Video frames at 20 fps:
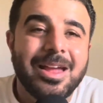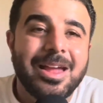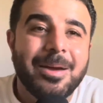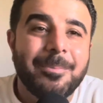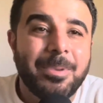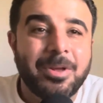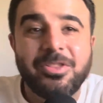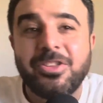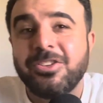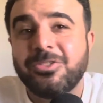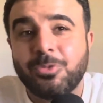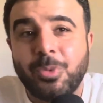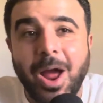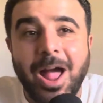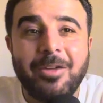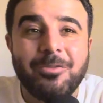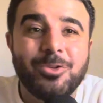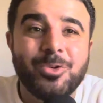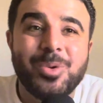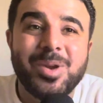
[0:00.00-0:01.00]
But this
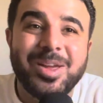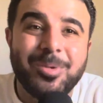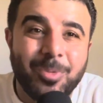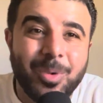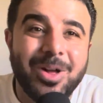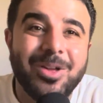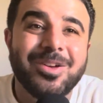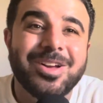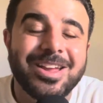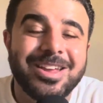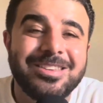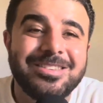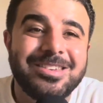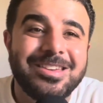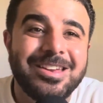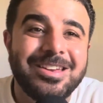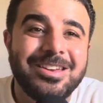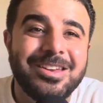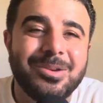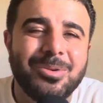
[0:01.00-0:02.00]
rivalry will
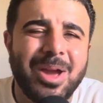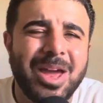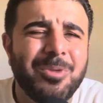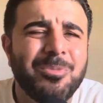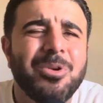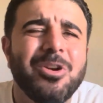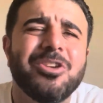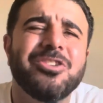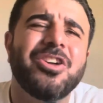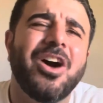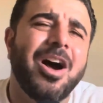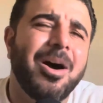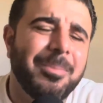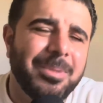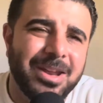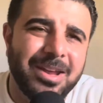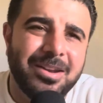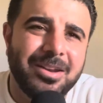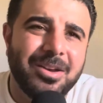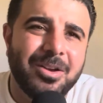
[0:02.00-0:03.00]
continue. And we're
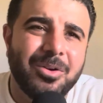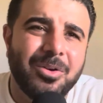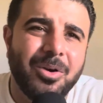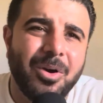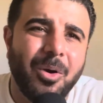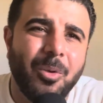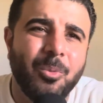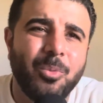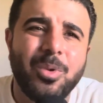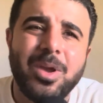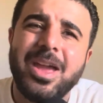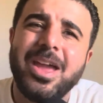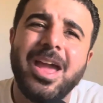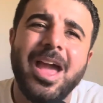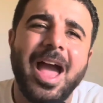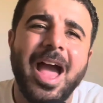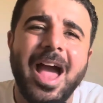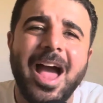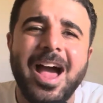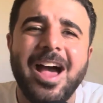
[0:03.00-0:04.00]
dominant. We
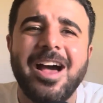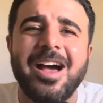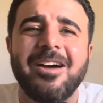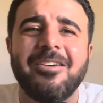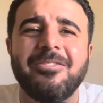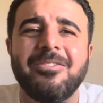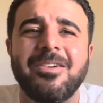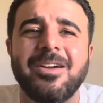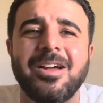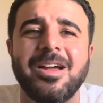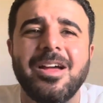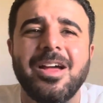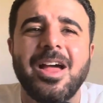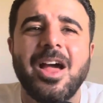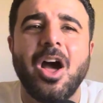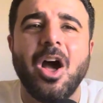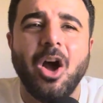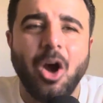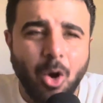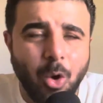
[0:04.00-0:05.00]
have
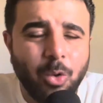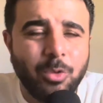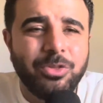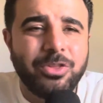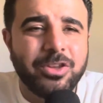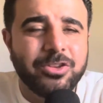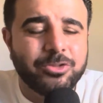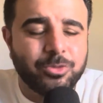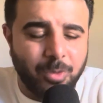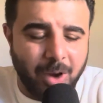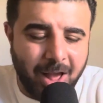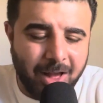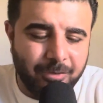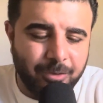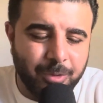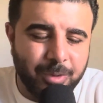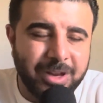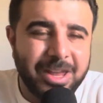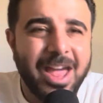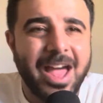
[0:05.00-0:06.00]
owned this
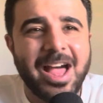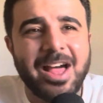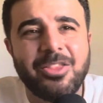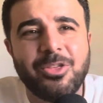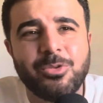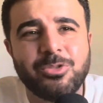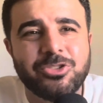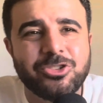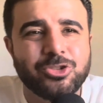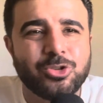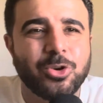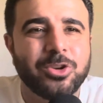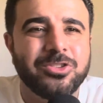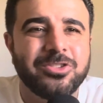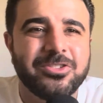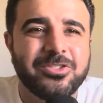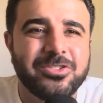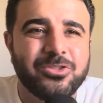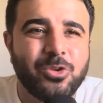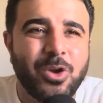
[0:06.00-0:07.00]
rivalry. Yeah, there was a short
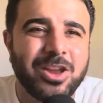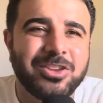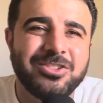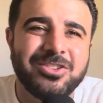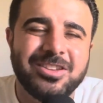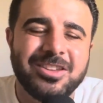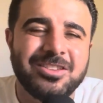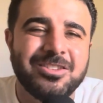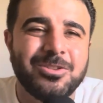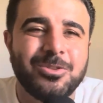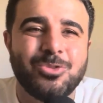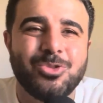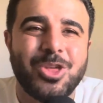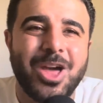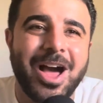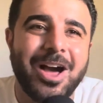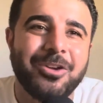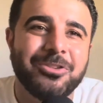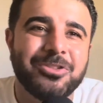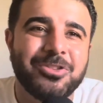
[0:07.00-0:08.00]
stretch in the
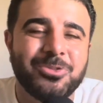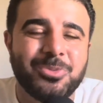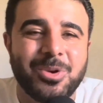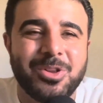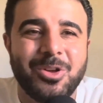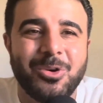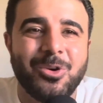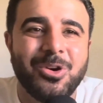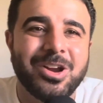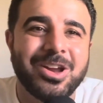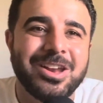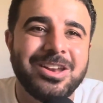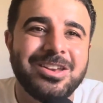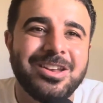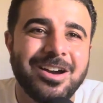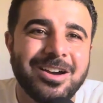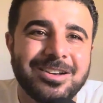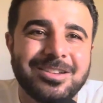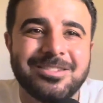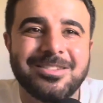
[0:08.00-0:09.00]
2000s where the Oregon
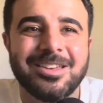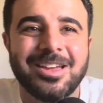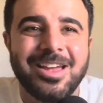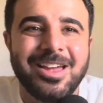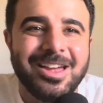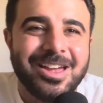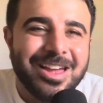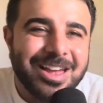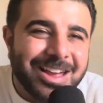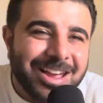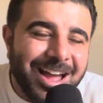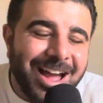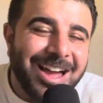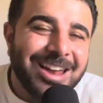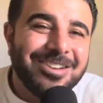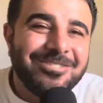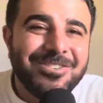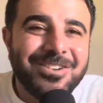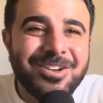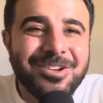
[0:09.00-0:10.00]
Ducks kind
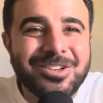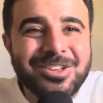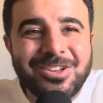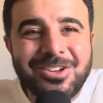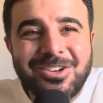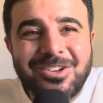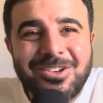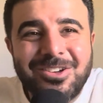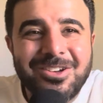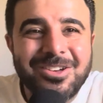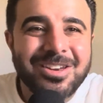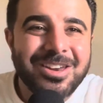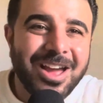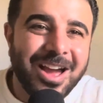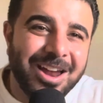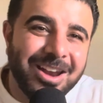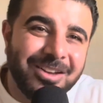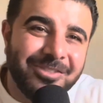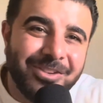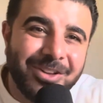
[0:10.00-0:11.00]
of felt good,
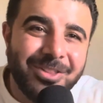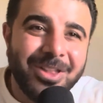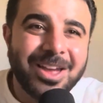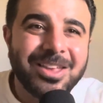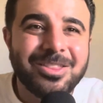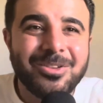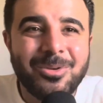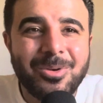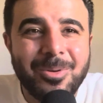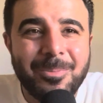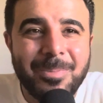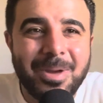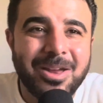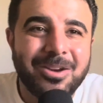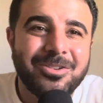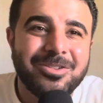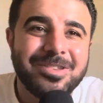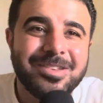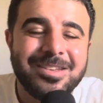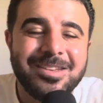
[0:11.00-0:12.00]
kind of felt like they were a
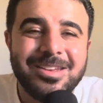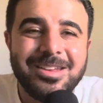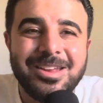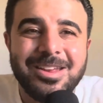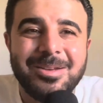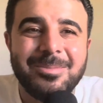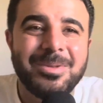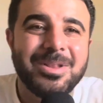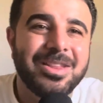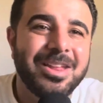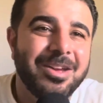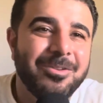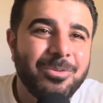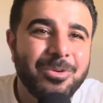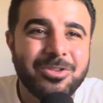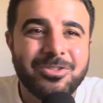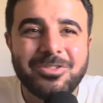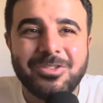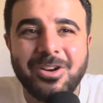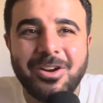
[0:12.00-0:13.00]
better team, and they
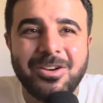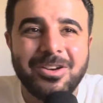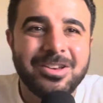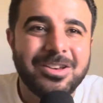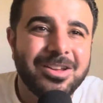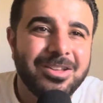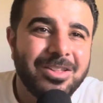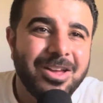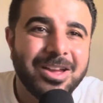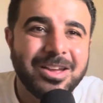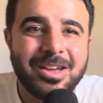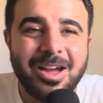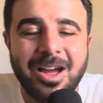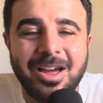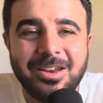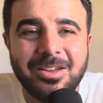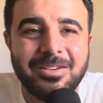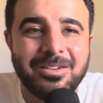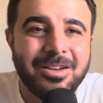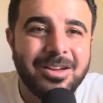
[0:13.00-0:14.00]
were starting to like
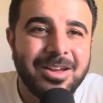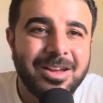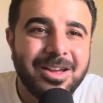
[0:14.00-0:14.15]
kind of